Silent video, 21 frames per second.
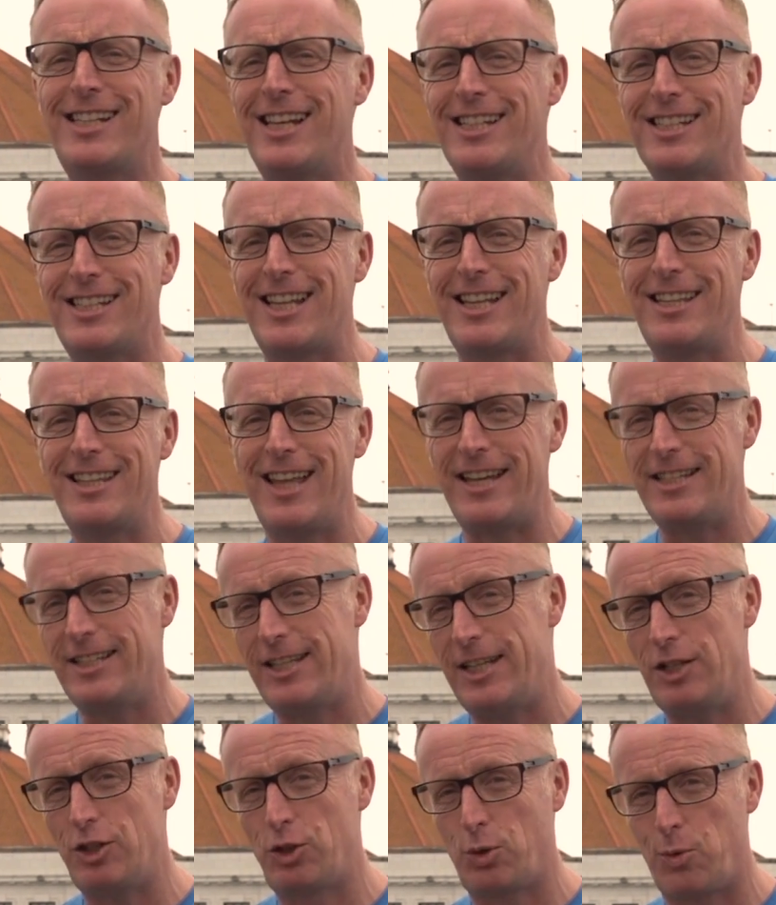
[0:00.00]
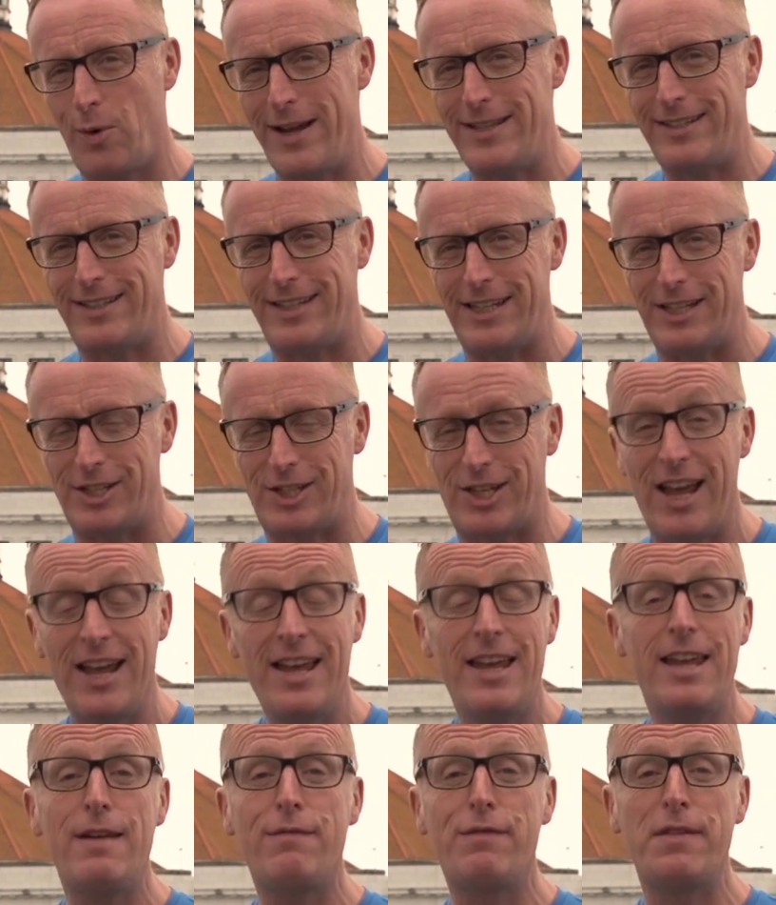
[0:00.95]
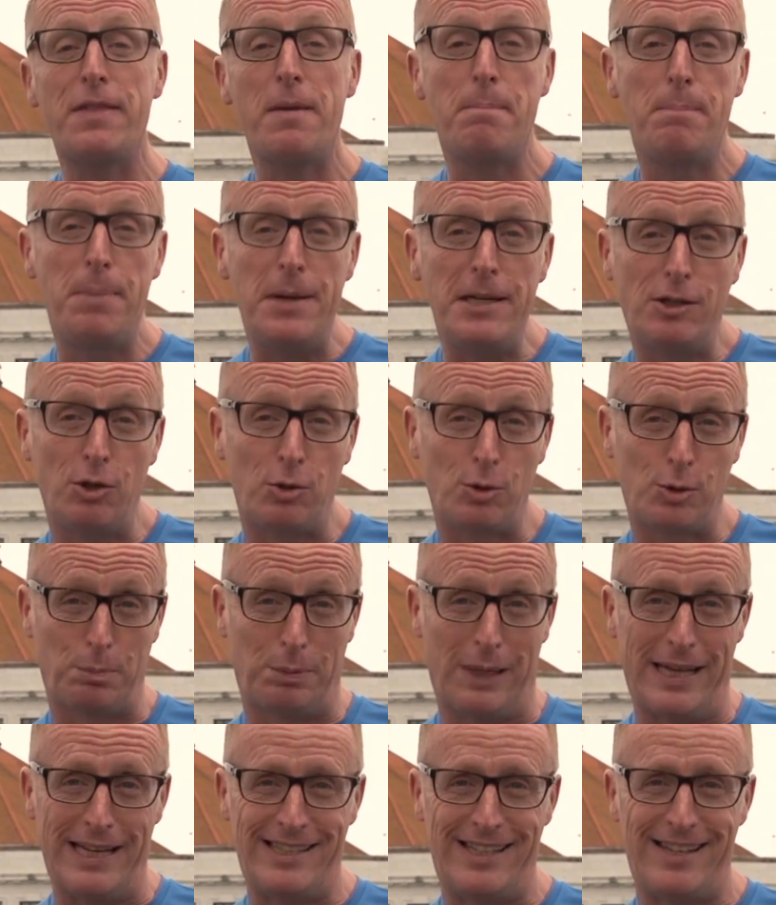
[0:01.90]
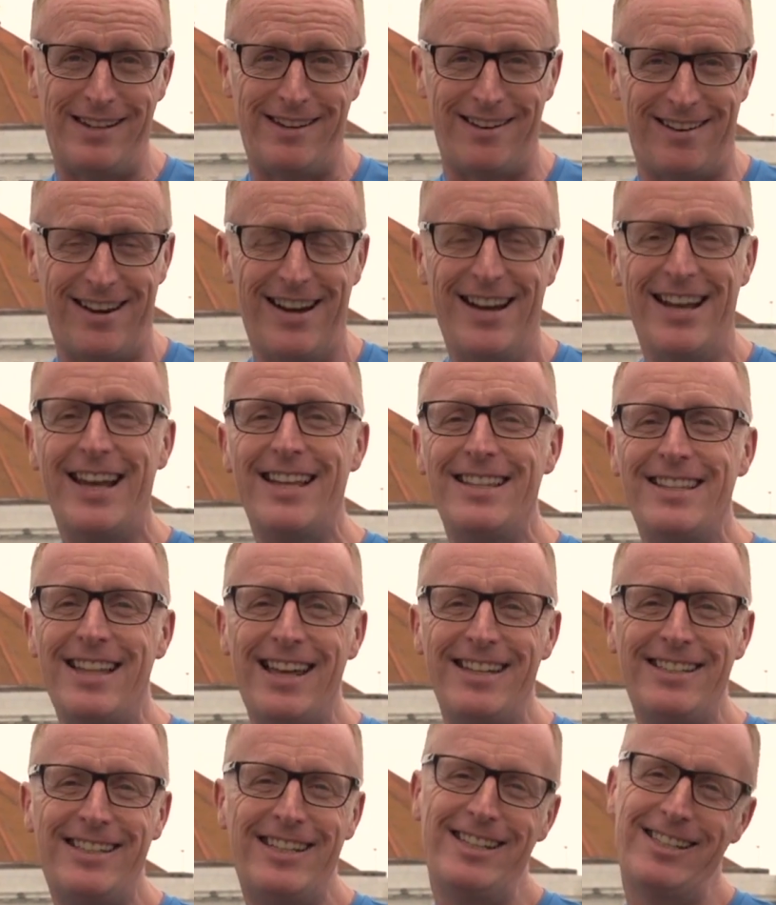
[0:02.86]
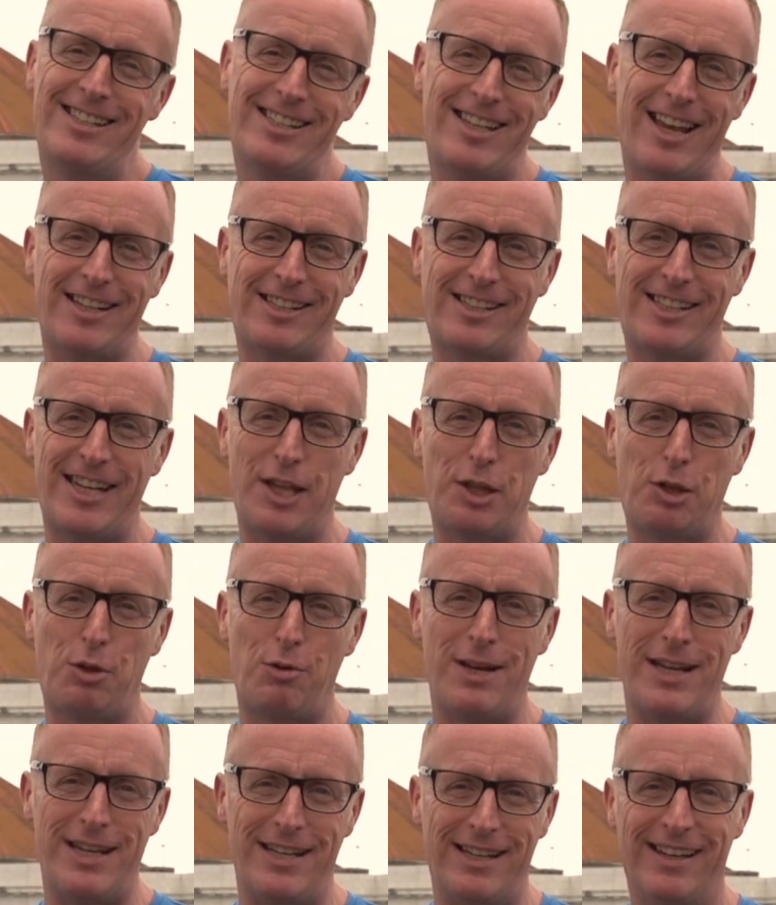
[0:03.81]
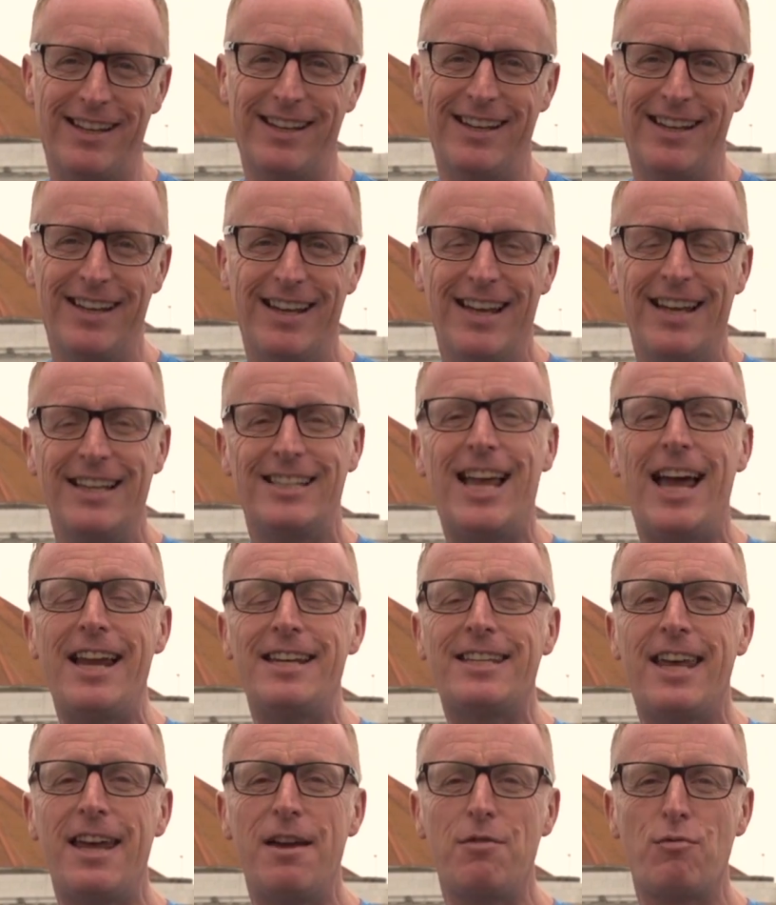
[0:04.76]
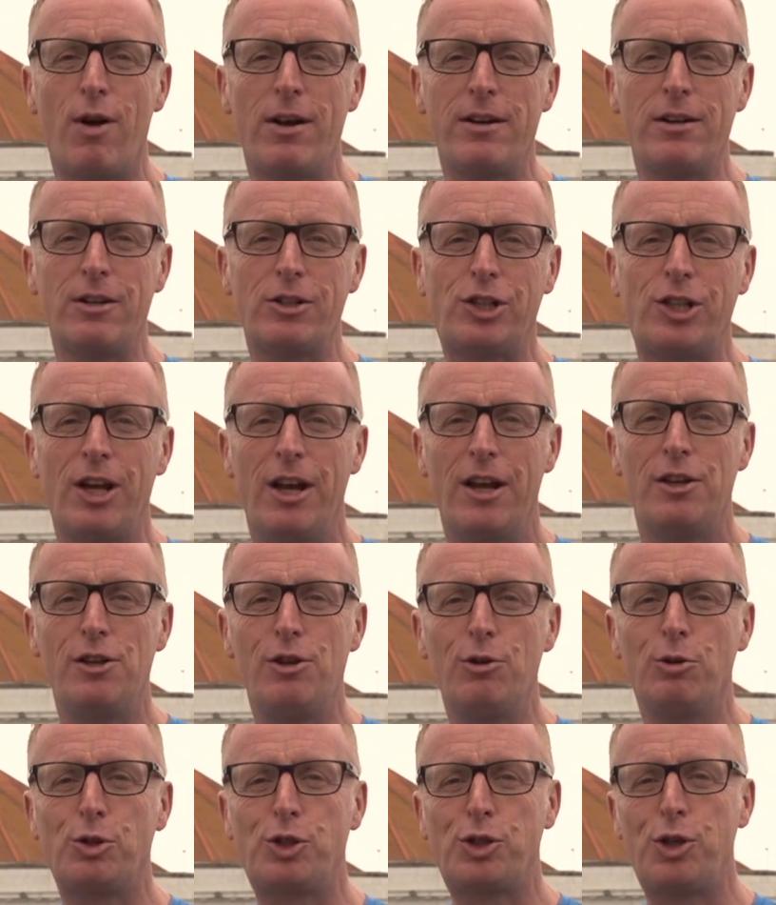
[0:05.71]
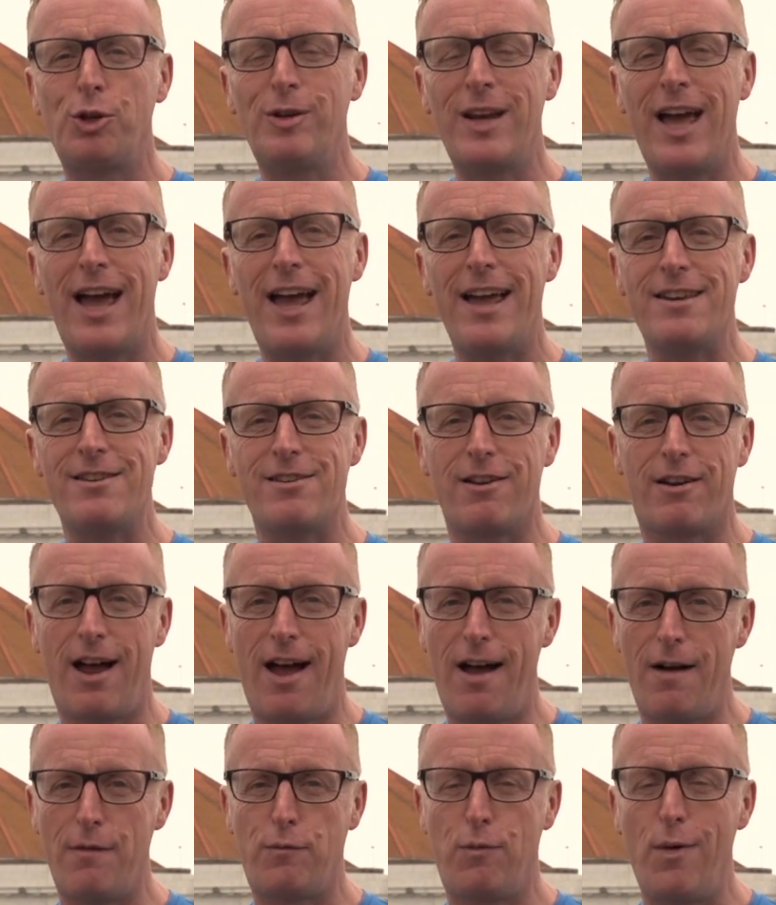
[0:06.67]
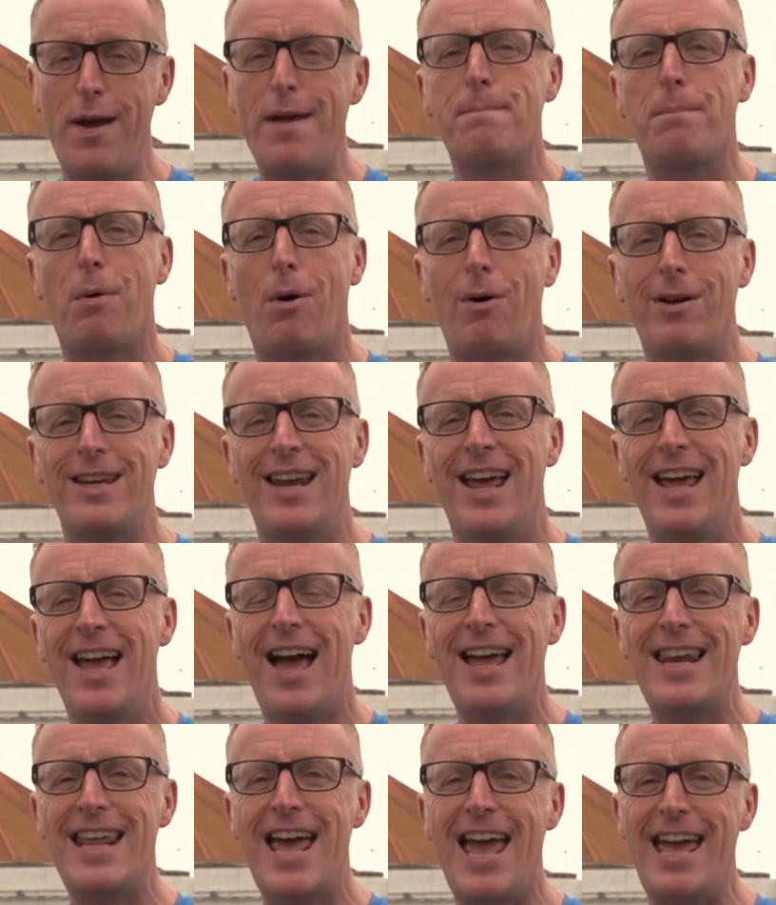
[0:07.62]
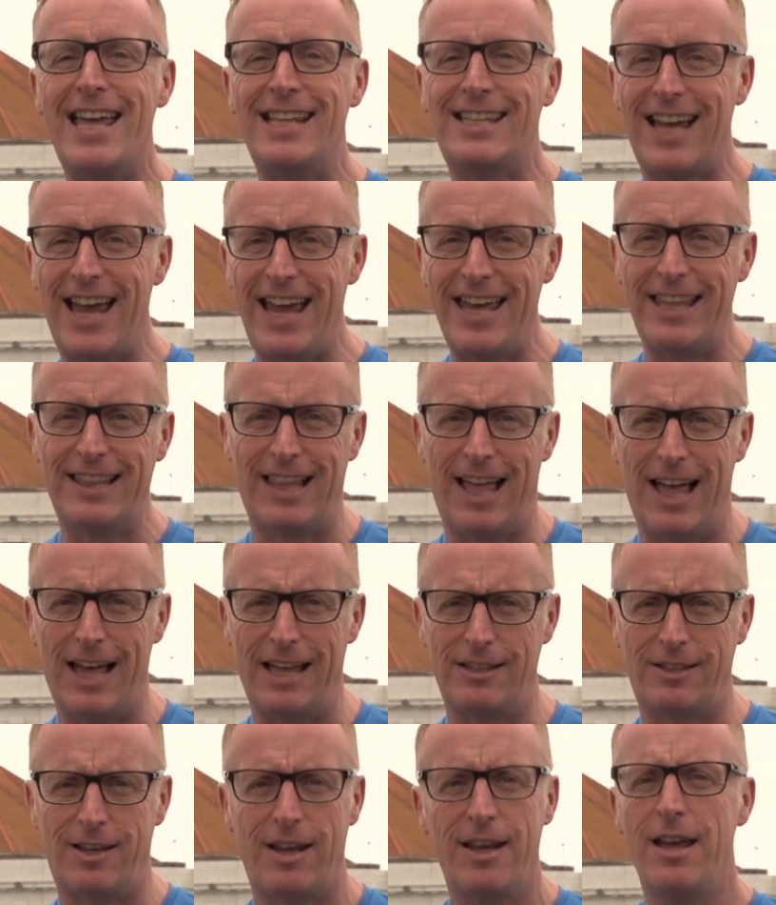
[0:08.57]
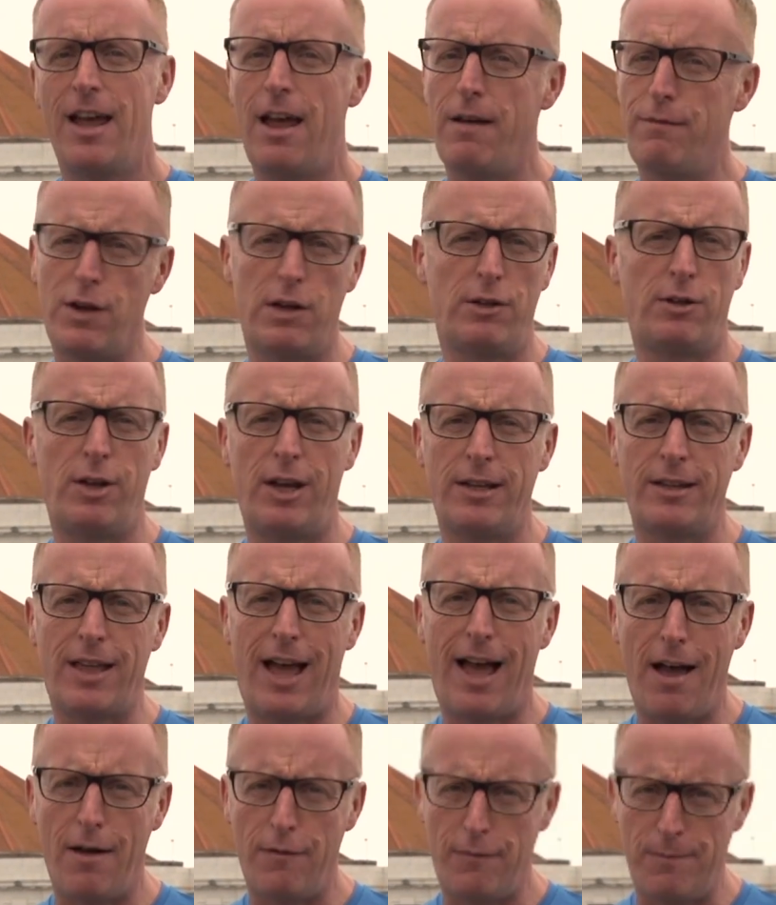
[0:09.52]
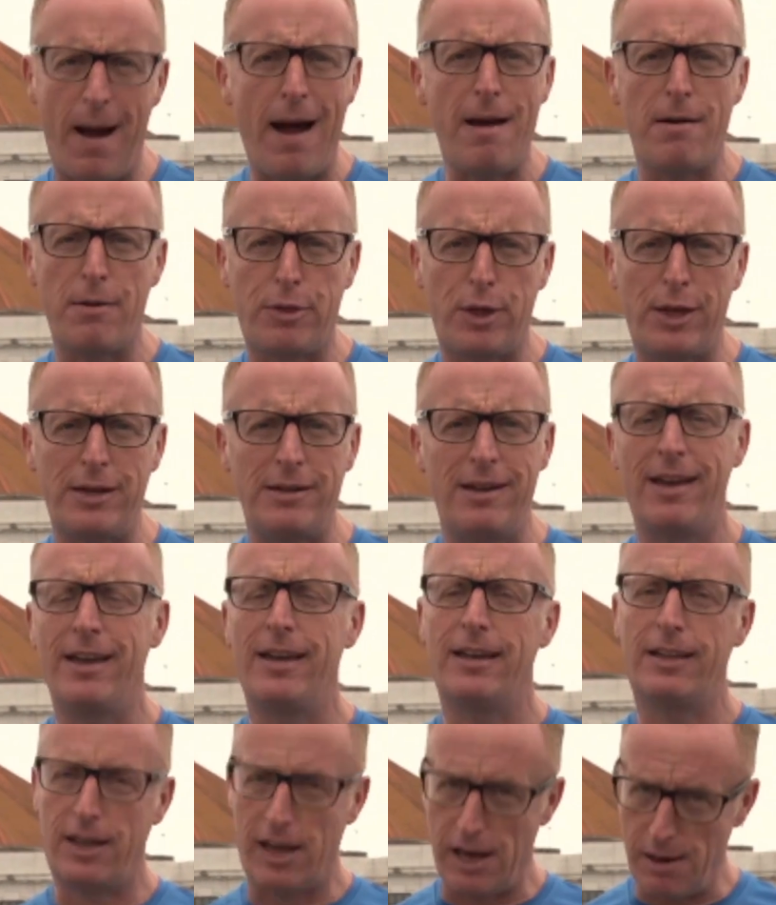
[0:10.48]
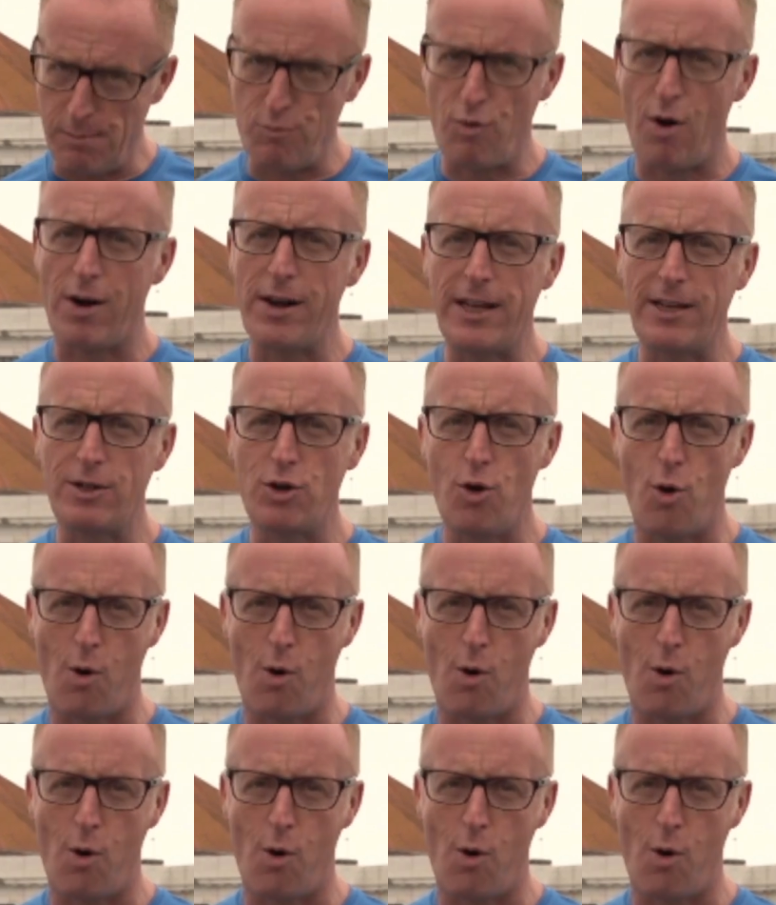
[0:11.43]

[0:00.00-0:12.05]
since the 1920s. Even the Beatles played here in 1963. 10k runners, you'll soon hit your halfway point and head inland. If you're doing the half marathon, keep running